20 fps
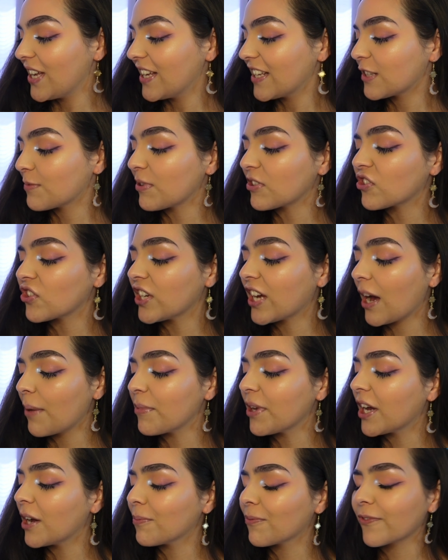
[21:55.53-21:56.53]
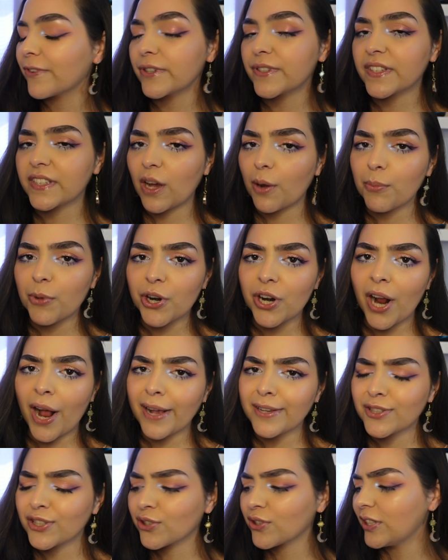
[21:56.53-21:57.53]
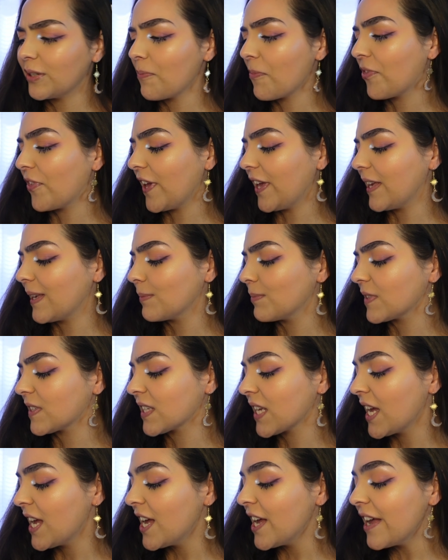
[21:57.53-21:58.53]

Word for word: Especially coming up for summer, ice cream themes.